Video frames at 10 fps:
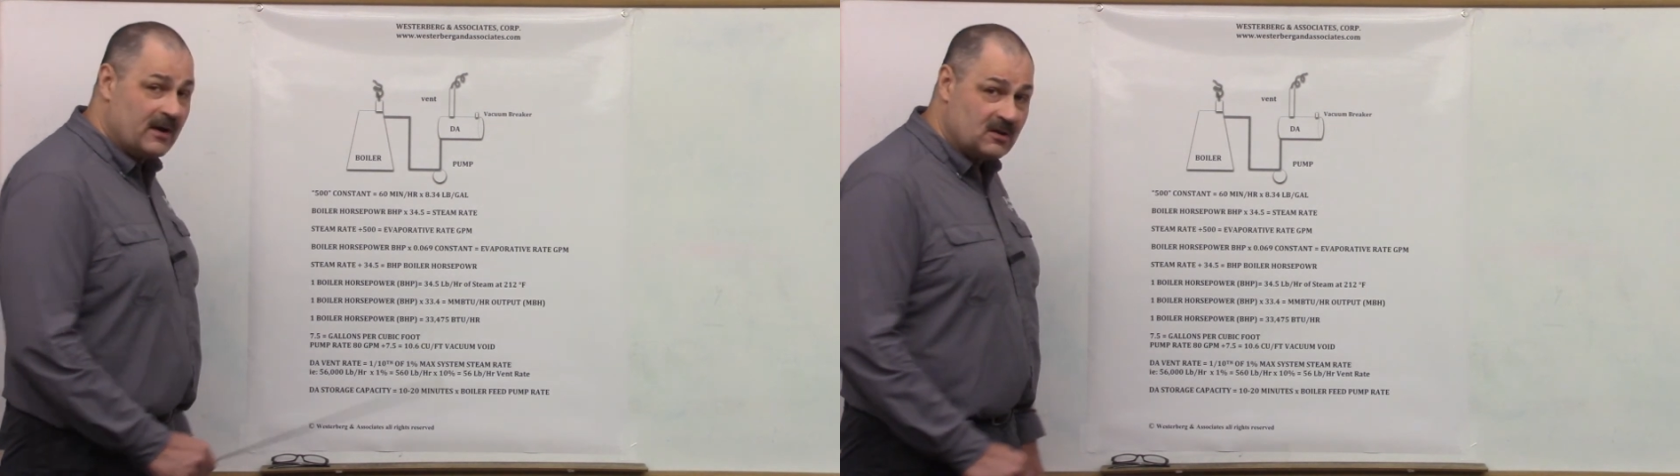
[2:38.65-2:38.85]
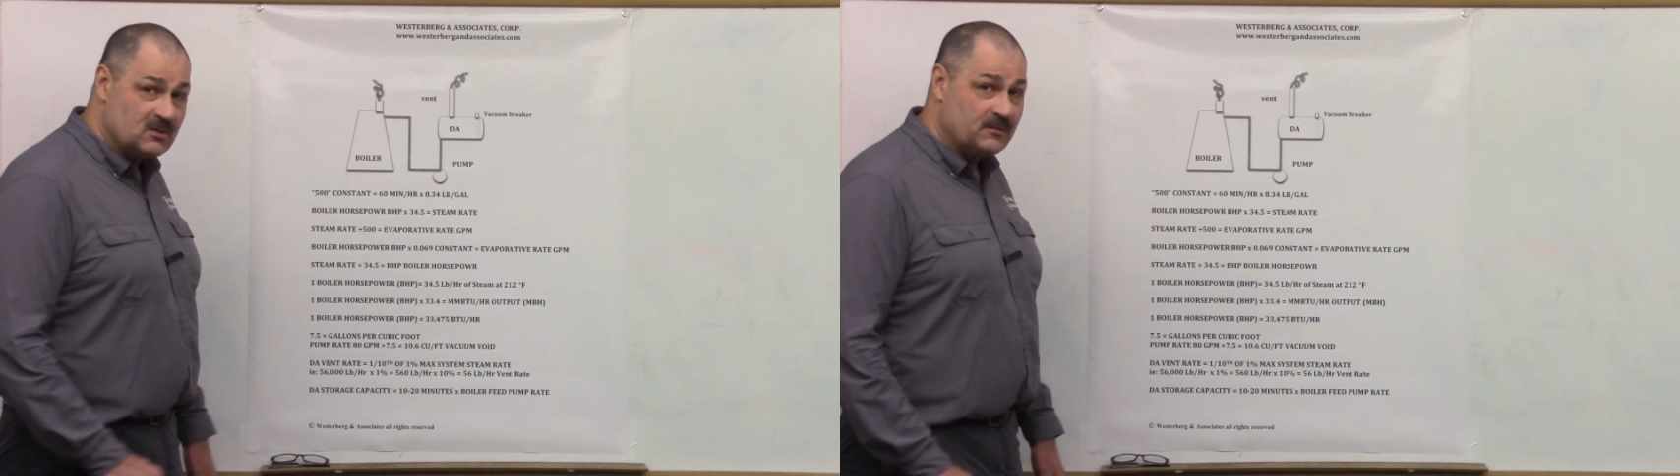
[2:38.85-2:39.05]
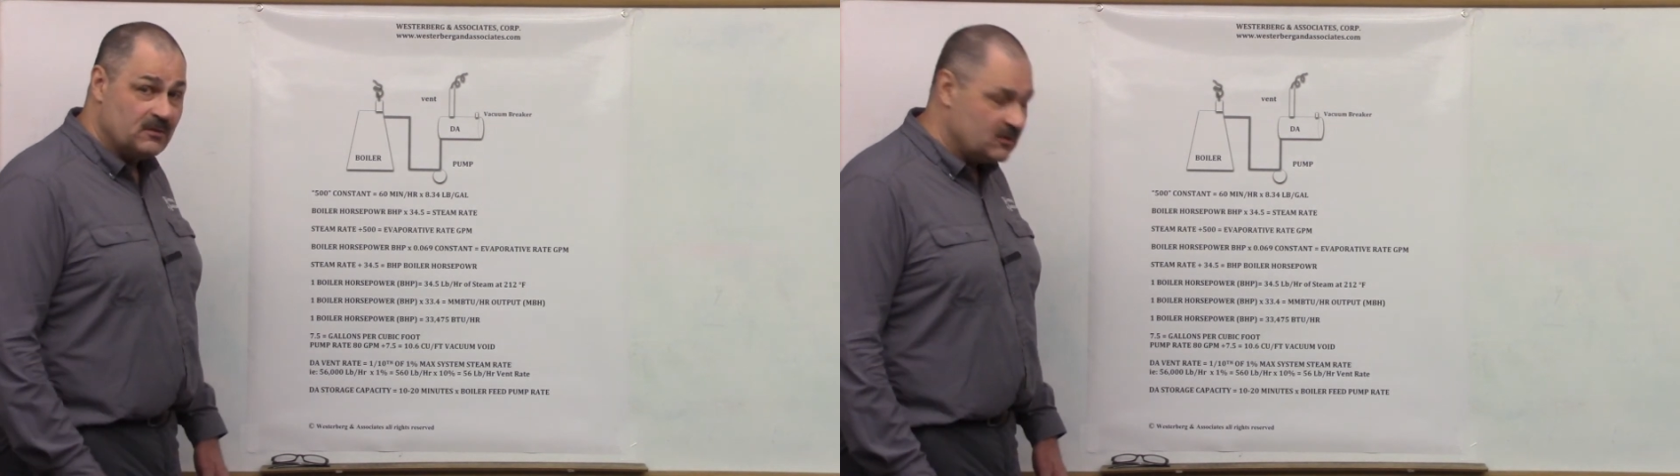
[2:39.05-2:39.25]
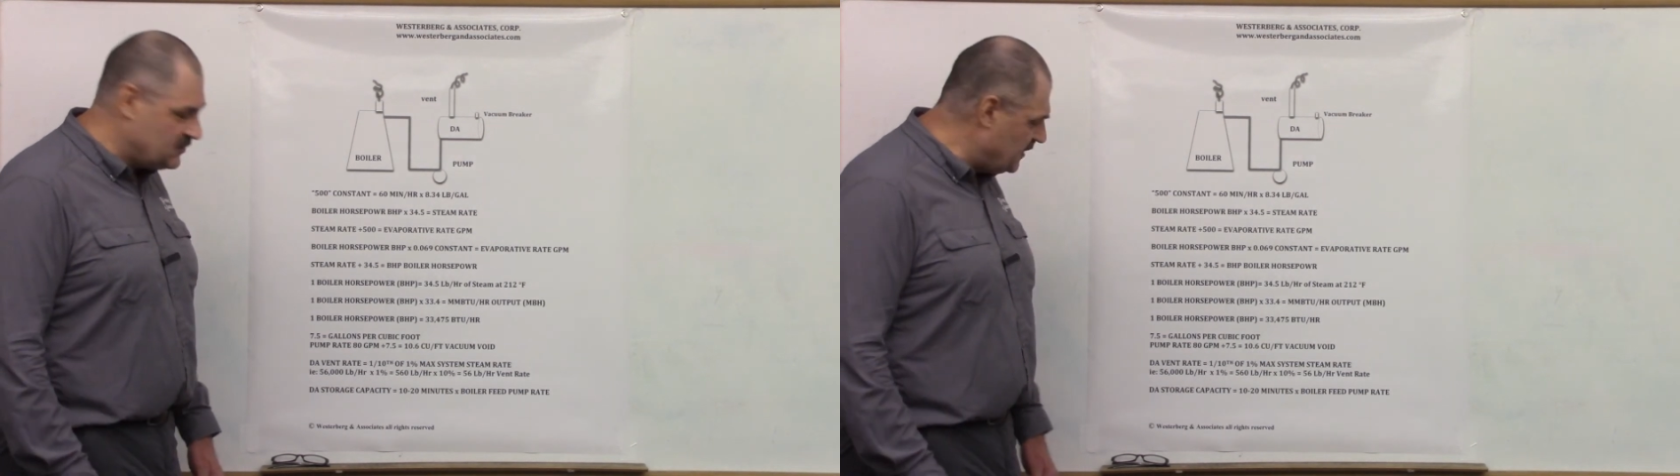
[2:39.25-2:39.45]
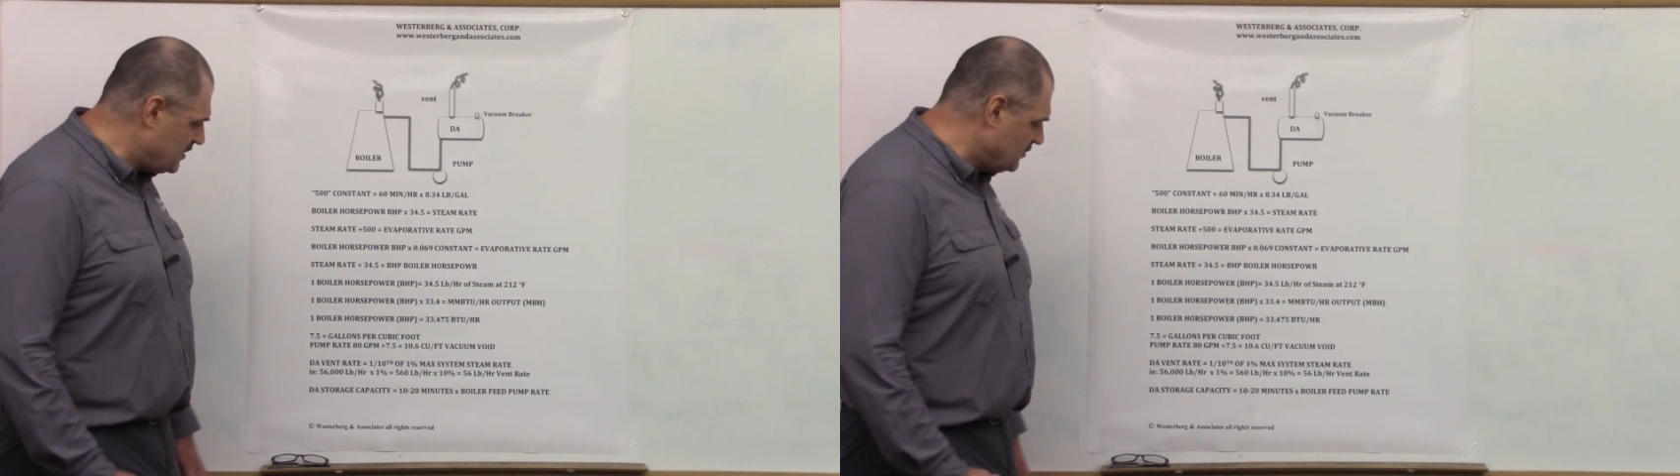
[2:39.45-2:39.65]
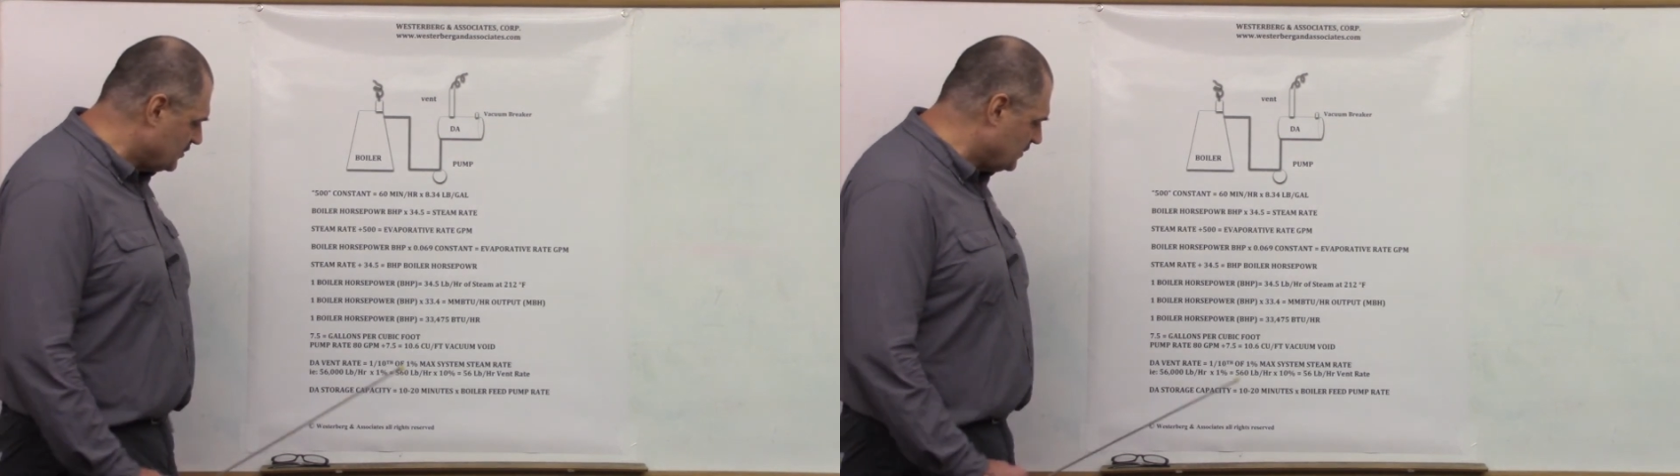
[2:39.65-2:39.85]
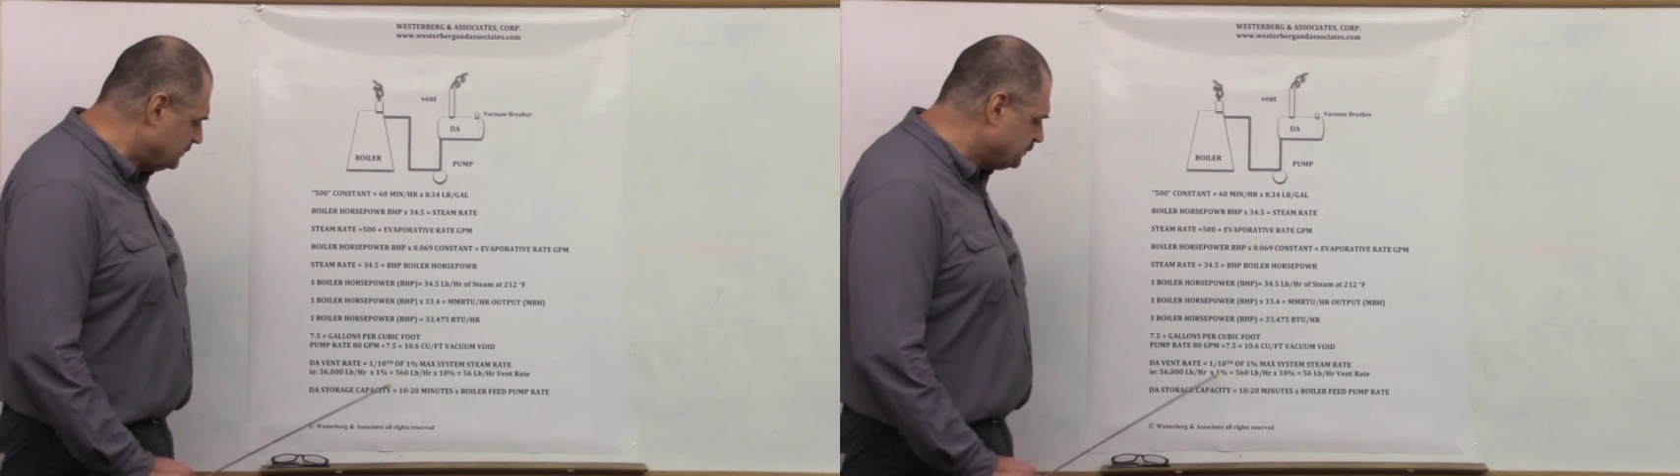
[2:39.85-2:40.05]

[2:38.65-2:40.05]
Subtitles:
breakers for those vessels.